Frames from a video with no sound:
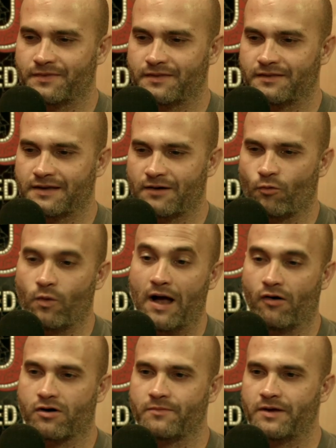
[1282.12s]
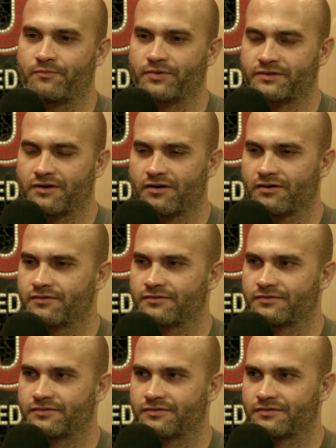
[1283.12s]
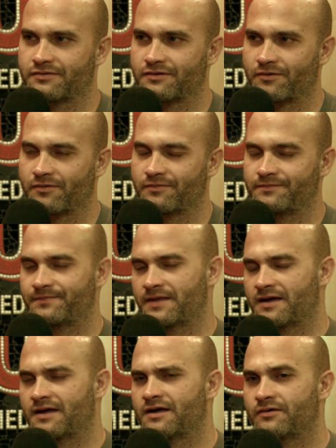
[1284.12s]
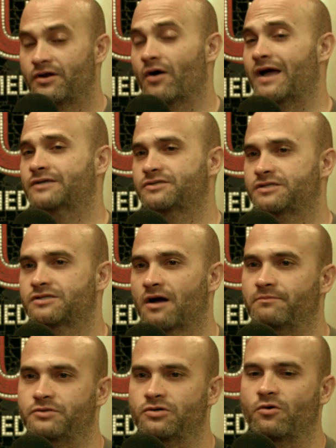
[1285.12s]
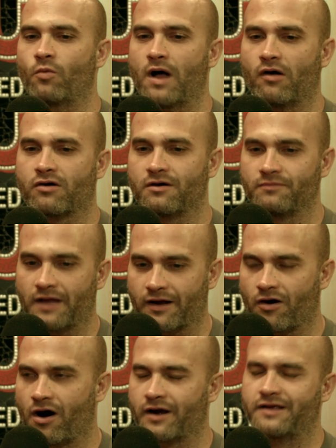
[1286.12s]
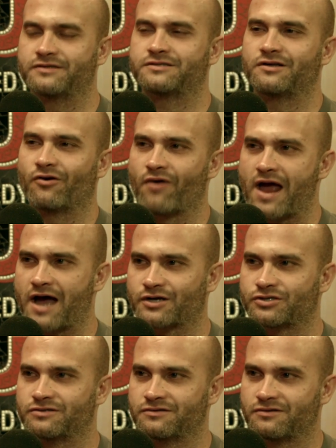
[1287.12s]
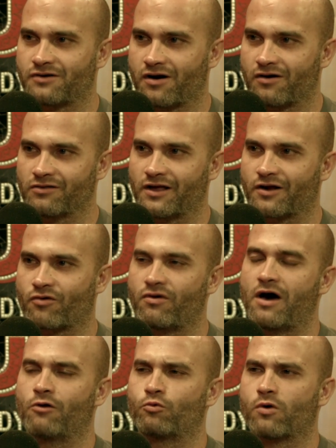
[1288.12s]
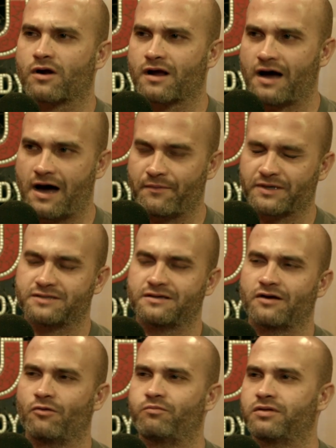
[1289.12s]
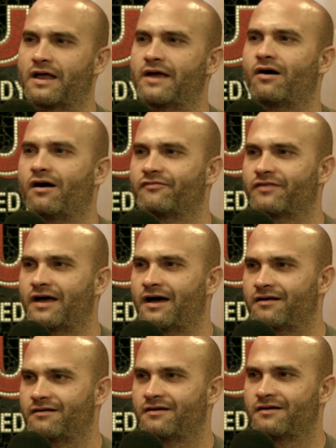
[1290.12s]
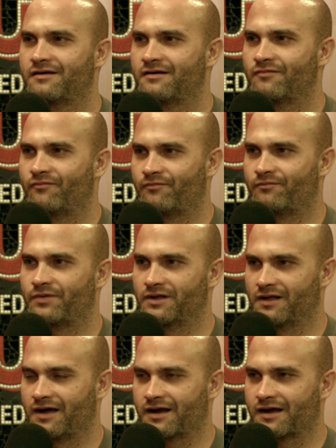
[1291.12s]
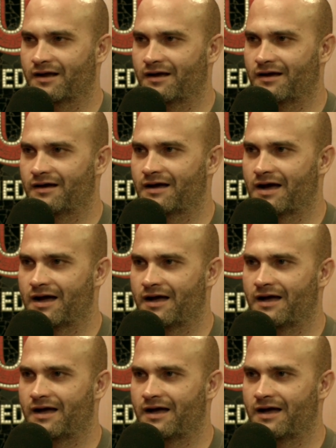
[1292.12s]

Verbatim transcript: not welcome it, but they're they're no, actually some do welcome yeah. like audience interaction. There are like crowd work comics that'll play off that. But like you're not going to step